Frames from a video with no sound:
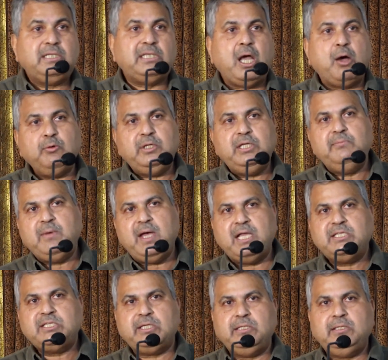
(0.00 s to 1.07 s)
now
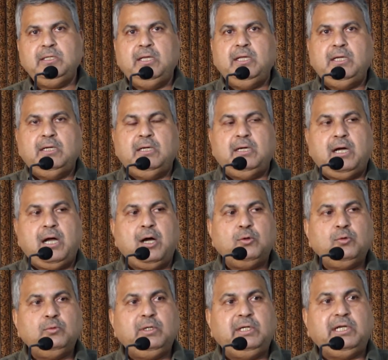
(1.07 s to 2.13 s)
imagine how